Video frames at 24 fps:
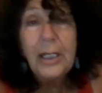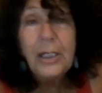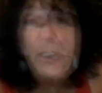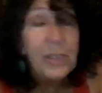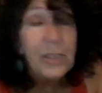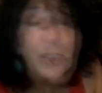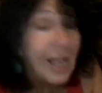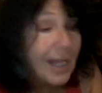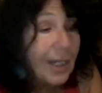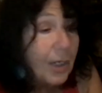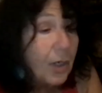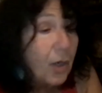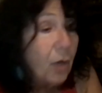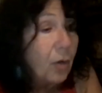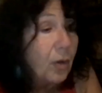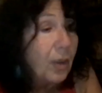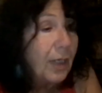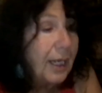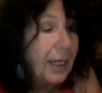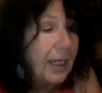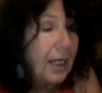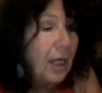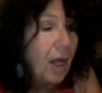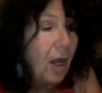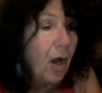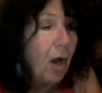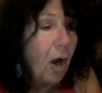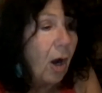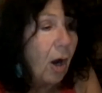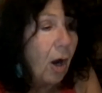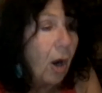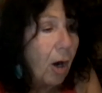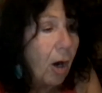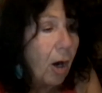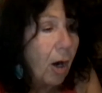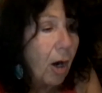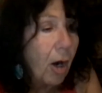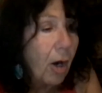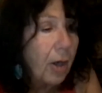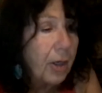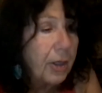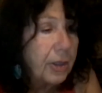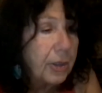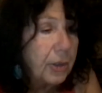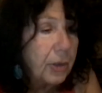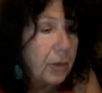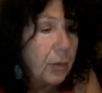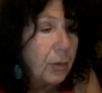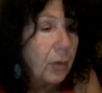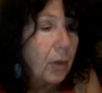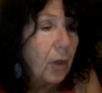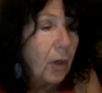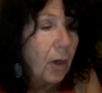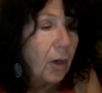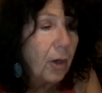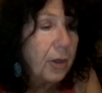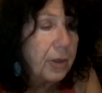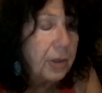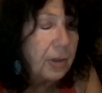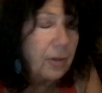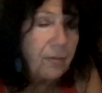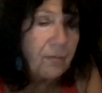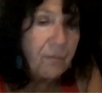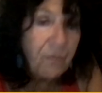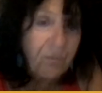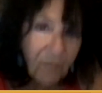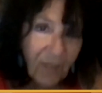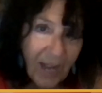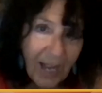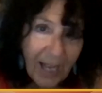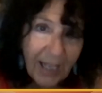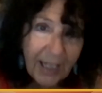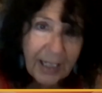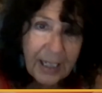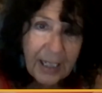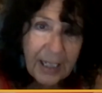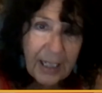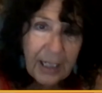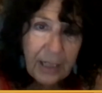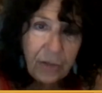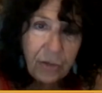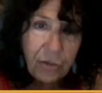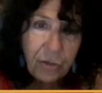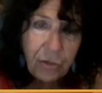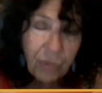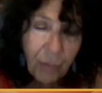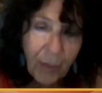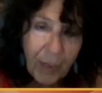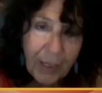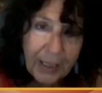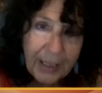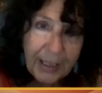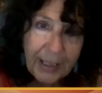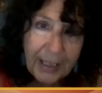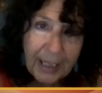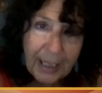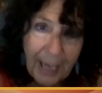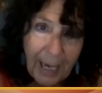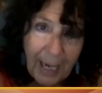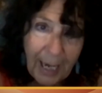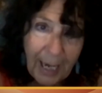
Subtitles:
not only are you finally trying to get a